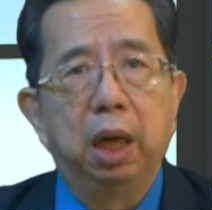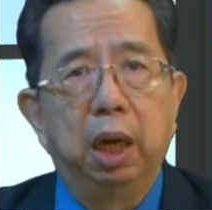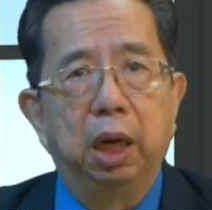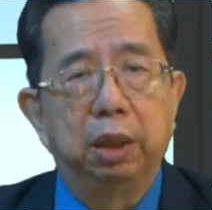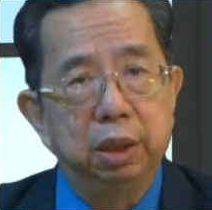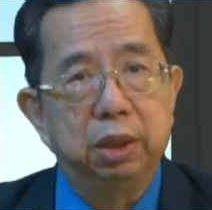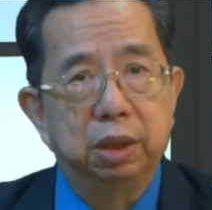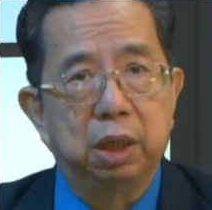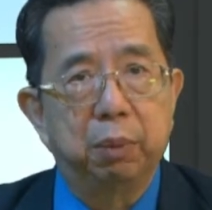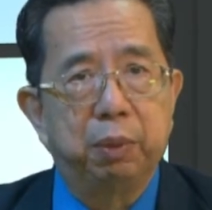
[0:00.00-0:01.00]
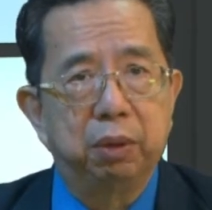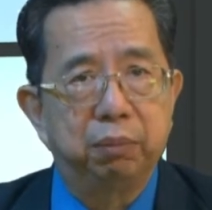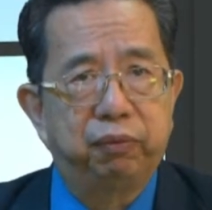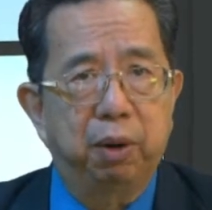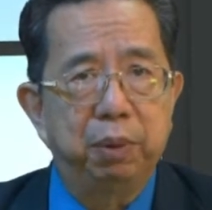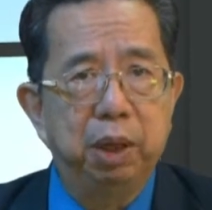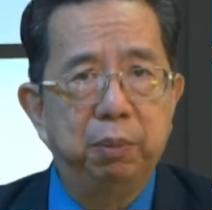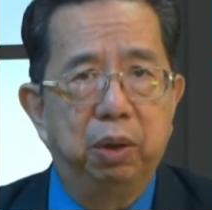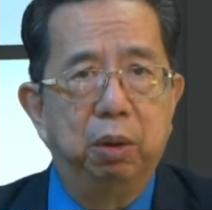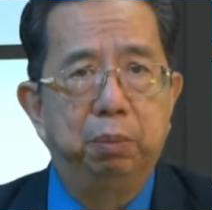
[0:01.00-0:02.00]
uh, this is a report from
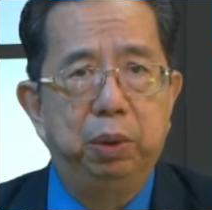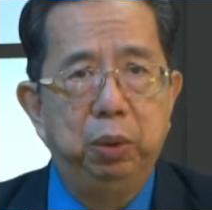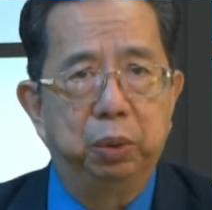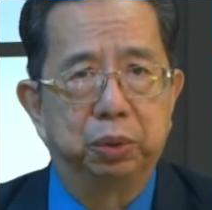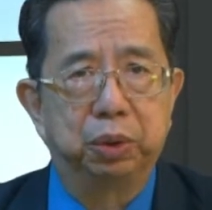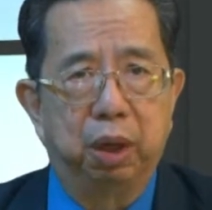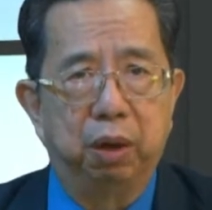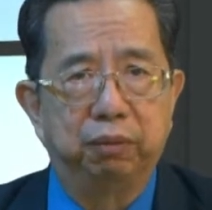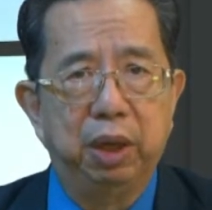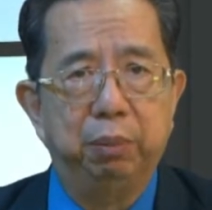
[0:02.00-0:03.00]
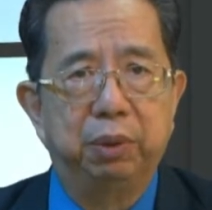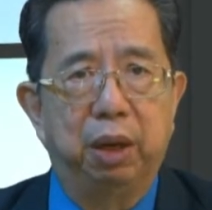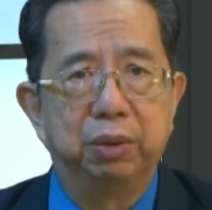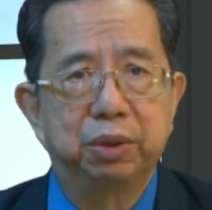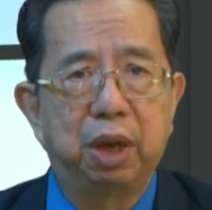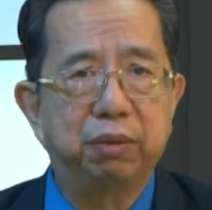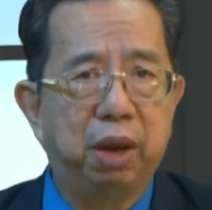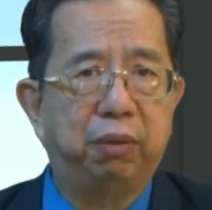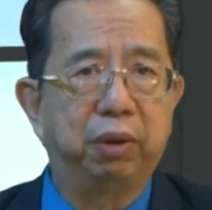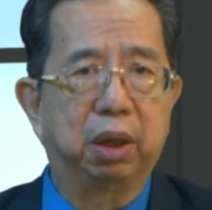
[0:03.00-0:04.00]
Helmo Preuss of Cape Town, South
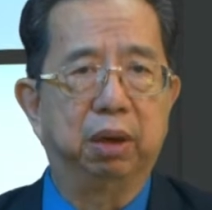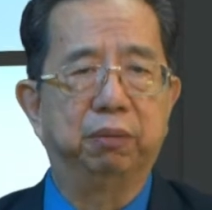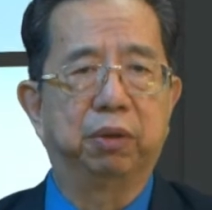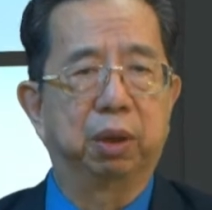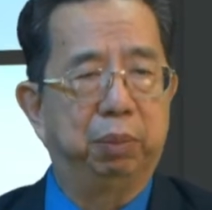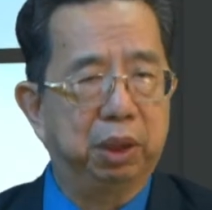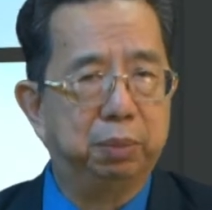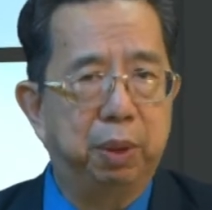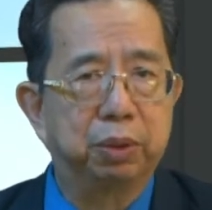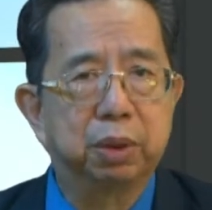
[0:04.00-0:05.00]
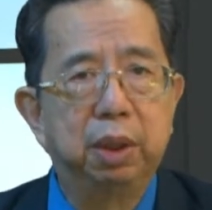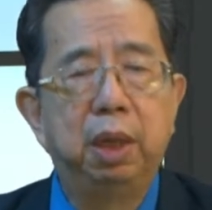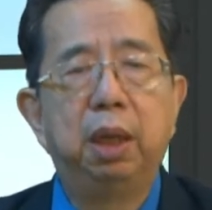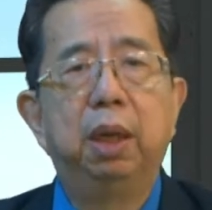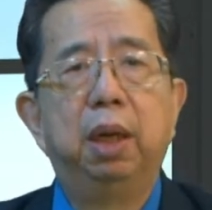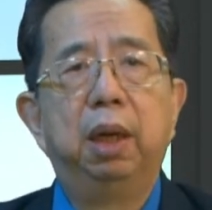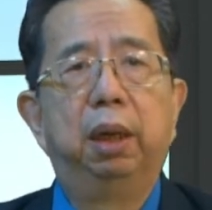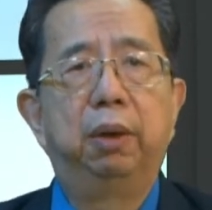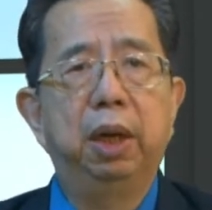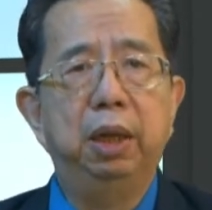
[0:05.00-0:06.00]
Africa, for the BRICS Post.
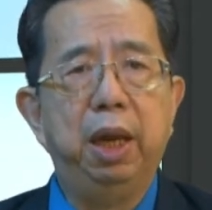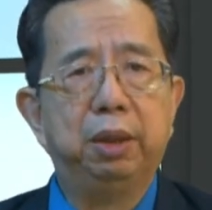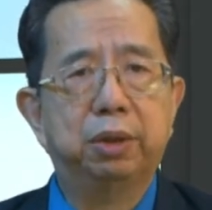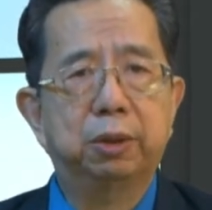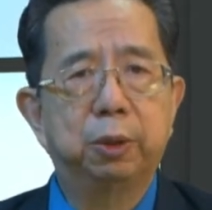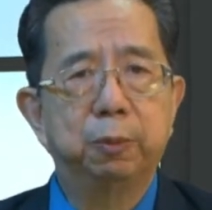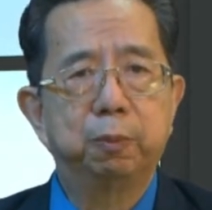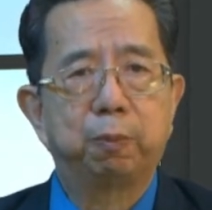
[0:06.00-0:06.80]
Okay, next.